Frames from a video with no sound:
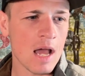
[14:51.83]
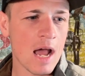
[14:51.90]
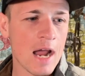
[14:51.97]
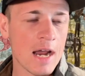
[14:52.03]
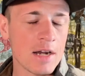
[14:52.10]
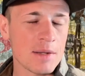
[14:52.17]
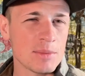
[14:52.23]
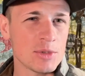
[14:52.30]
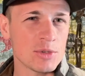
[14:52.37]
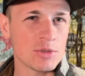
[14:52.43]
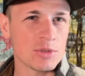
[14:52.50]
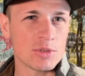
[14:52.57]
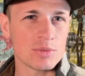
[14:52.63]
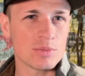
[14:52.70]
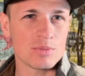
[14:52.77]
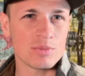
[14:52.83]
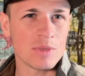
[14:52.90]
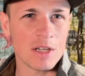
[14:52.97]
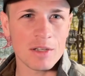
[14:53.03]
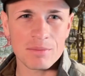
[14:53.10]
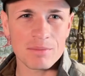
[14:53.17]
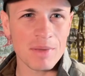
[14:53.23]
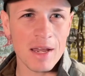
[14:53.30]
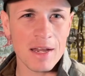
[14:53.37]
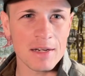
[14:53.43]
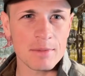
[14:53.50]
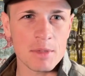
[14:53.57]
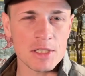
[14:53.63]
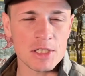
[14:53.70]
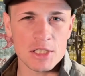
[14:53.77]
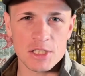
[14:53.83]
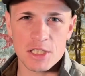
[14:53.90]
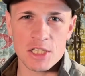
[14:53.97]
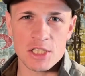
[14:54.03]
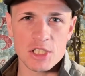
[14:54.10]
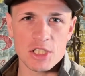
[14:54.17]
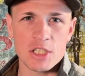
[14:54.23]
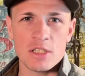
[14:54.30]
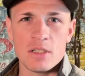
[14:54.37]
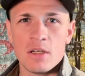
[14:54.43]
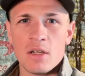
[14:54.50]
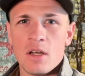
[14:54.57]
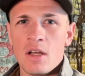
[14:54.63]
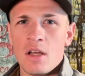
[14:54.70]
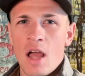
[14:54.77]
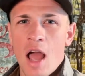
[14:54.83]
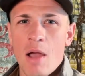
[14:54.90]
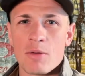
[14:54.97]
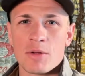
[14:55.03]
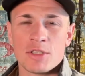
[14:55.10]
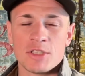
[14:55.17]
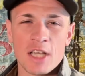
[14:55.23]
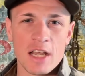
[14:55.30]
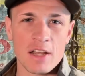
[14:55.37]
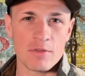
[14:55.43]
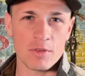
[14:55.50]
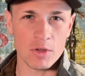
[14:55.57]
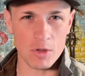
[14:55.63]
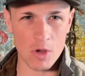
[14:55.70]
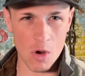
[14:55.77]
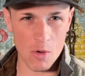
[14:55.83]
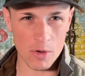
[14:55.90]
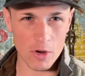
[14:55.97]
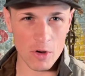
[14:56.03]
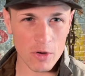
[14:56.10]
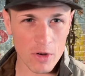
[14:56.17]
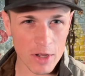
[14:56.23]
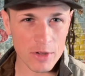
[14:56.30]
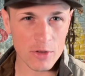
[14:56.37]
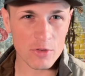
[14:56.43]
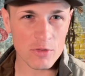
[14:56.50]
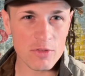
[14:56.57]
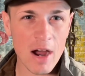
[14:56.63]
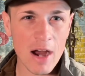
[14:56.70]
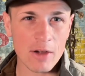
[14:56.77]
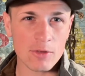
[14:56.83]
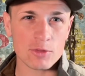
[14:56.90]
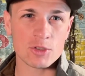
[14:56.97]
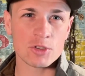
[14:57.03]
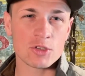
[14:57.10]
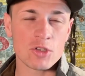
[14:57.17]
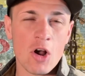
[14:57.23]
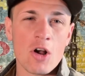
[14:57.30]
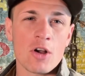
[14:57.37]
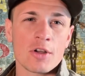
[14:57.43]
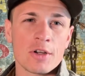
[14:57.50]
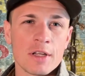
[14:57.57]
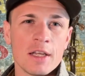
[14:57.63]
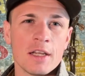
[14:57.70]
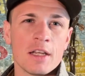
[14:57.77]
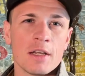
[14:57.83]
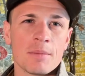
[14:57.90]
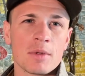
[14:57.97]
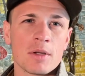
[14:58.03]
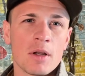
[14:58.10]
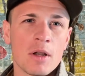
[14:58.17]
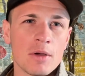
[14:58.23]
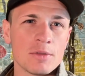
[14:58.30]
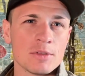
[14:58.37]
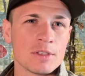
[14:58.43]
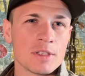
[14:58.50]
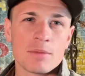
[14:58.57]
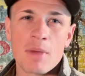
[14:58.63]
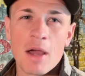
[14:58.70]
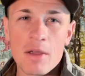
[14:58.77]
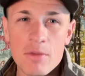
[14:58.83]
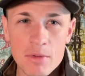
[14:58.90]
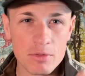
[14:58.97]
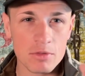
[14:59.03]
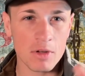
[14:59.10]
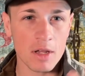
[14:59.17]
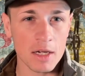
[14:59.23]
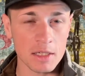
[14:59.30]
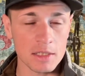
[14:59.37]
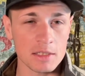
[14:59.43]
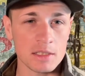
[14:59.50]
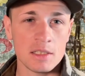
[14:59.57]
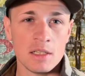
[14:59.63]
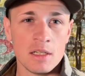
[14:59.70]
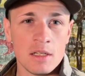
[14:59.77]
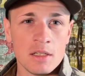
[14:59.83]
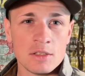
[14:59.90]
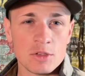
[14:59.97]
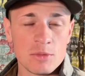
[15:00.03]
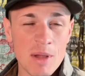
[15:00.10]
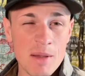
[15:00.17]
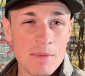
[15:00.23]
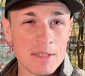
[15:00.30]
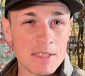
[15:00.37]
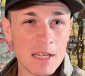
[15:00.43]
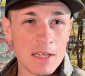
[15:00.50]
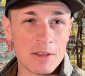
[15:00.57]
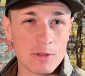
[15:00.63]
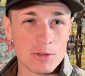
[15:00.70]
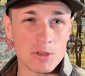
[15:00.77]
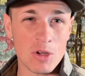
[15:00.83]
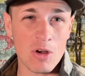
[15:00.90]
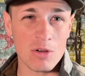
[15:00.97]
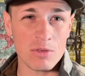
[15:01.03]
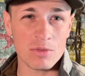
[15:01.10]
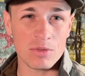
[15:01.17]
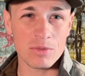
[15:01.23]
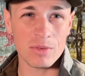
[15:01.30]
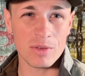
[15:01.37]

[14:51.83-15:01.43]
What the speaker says: animals like paying much attention. I would say if you're going on like your final stalk and getting up close, it might reflect. So maybe take those off.